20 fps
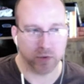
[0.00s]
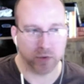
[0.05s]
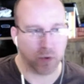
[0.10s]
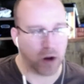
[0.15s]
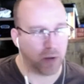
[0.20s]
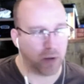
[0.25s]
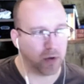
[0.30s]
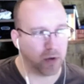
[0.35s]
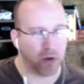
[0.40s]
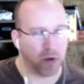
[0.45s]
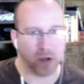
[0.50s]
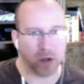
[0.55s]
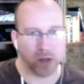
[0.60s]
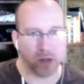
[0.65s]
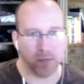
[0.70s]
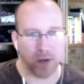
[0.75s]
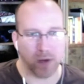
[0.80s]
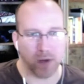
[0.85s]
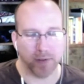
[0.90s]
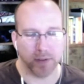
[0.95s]
we're talking
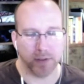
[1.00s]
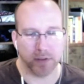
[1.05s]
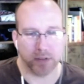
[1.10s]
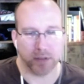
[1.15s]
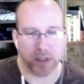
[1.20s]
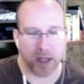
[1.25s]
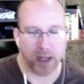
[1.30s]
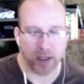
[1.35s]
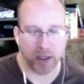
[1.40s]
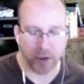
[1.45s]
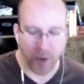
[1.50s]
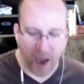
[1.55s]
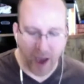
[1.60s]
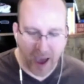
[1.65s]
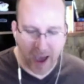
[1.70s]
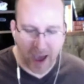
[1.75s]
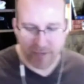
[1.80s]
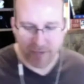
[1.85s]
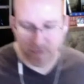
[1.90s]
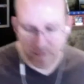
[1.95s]
about this today. You
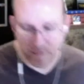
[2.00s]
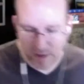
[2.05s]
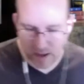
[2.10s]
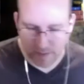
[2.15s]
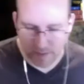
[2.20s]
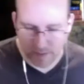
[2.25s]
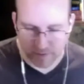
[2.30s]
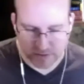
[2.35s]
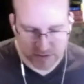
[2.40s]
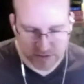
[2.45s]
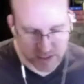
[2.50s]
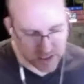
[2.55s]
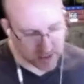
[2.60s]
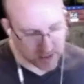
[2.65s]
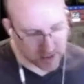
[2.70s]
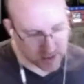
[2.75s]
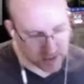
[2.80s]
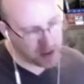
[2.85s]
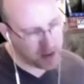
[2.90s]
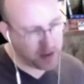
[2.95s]
have to be able to say,
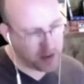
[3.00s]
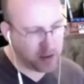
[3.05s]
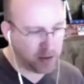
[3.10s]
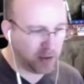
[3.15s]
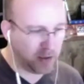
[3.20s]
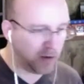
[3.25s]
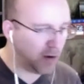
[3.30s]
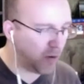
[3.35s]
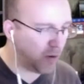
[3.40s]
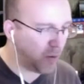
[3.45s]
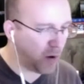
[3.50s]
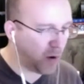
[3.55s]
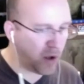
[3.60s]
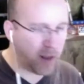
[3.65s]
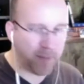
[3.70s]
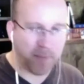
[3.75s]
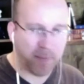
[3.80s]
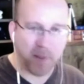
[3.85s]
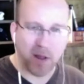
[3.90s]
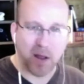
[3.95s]
you know what?
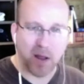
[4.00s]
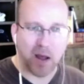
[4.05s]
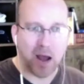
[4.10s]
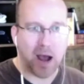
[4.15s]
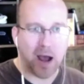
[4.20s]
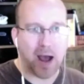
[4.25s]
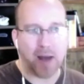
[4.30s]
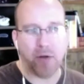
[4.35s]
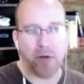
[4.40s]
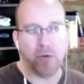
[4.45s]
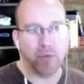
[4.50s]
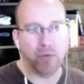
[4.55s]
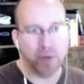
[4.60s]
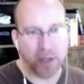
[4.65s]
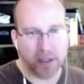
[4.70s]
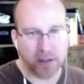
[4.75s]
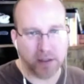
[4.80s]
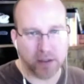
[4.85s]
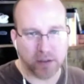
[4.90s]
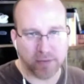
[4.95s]
I don't
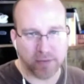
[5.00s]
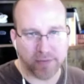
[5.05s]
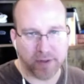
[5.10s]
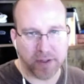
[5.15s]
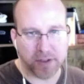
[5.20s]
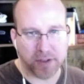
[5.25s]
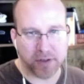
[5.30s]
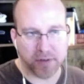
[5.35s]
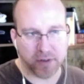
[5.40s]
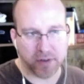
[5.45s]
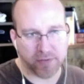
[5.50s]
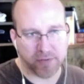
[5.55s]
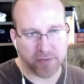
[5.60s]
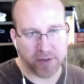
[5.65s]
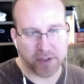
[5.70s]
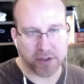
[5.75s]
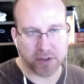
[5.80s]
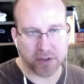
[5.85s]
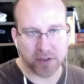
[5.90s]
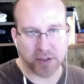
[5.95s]
need this feature. This
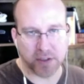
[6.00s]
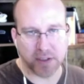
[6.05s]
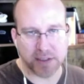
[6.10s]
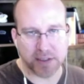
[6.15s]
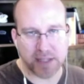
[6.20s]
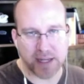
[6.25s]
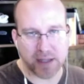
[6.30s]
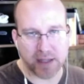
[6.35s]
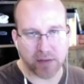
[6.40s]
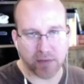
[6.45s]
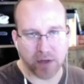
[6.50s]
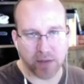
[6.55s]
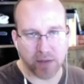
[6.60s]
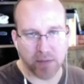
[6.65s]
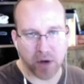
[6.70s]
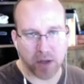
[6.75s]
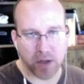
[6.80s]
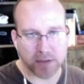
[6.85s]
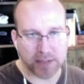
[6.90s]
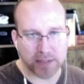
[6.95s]
feature is going to take 3
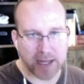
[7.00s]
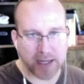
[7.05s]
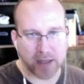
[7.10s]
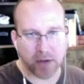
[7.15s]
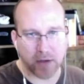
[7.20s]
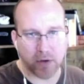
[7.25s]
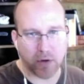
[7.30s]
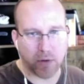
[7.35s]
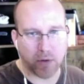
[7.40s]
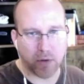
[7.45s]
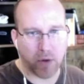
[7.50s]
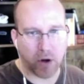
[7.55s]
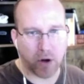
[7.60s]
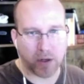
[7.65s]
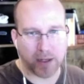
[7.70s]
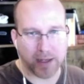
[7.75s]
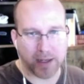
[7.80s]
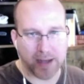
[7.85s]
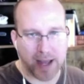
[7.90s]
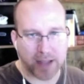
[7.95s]
months. I can go to
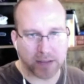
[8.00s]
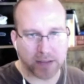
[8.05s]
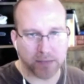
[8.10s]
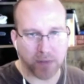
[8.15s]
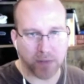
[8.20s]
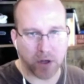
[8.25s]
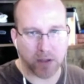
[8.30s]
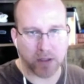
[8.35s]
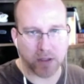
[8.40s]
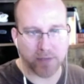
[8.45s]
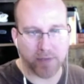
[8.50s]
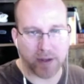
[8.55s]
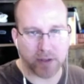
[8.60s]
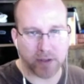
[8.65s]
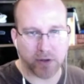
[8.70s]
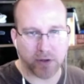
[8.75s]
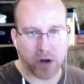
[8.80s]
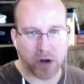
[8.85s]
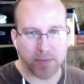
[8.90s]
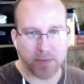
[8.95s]
market next month if I
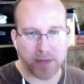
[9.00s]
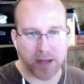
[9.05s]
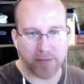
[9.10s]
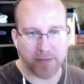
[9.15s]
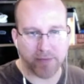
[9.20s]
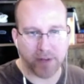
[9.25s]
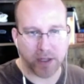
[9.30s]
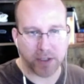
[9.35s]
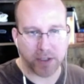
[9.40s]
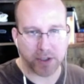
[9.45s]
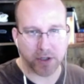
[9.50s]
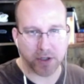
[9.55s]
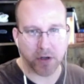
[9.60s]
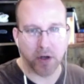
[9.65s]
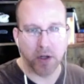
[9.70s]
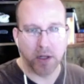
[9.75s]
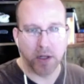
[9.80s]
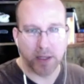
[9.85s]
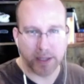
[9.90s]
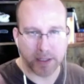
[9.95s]
drop that feature,
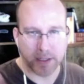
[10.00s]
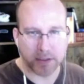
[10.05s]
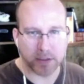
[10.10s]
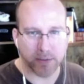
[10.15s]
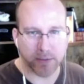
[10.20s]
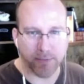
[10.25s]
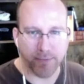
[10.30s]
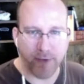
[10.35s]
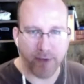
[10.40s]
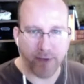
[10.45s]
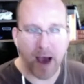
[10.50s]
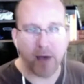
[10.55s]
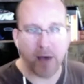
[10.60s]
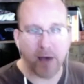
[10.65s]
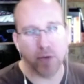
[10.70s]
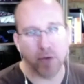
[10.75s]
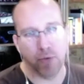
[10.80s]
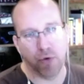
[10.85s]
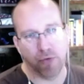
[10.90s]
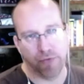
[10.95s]
get some
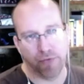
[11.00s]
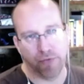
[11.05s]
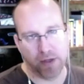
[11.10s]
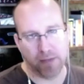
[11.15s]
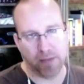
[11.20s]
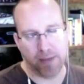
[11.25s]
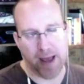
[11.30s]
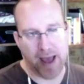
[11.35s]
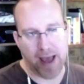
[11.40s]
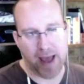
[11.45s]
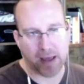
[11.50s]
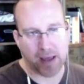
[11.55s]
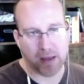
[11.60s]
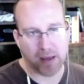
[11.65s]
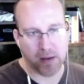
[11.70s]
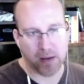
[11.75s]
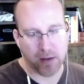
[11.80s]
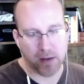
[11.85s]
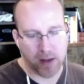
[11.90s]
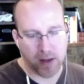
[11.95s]
valuable feedback,
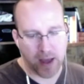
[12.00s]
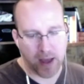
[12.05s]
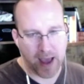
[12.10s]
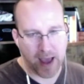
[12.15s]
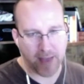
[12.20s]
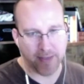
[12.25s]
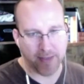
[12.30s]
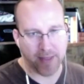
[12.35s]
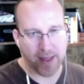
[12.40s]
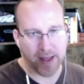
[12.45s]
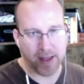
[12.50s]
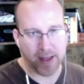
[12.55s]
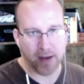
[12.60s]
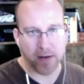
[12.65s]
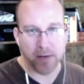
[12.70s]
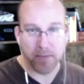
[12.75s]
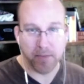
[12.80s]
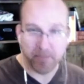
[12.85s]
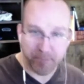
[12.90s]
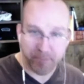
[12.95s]
and then
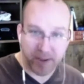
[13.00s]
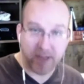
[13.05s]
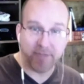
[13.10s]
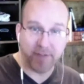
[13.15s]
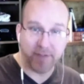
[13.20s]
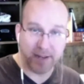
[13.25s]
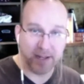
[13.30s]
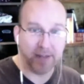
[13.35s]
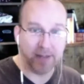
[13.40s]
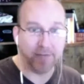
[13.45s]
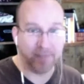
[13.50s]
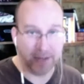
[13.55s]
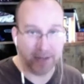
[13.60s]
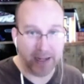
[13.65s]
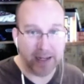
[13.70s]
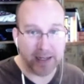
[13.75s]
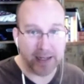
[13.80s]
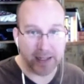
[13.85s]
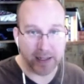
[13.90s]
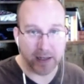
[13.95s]
pivot if
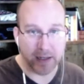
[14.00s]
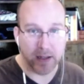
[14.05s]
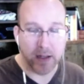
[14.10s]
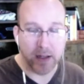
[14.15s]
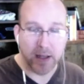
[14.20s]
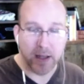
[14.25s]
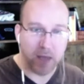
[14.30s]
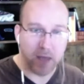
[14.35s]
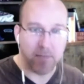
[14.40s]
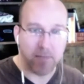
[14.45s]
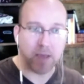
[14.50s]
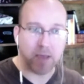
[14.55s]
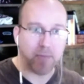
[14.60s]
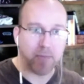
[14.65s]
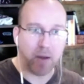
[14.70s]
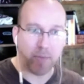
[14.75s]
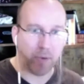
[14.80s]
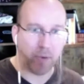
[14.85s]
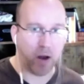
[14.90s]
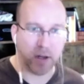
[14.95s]
needed and make my
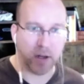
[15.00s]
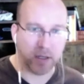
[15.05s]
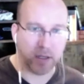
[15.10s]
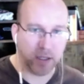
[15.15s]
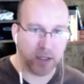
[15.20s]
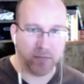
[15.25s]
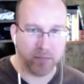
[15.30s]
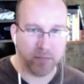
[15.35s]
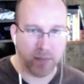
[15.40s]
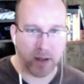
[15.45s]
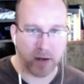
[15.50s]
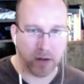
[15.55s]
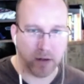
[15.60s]
product even better.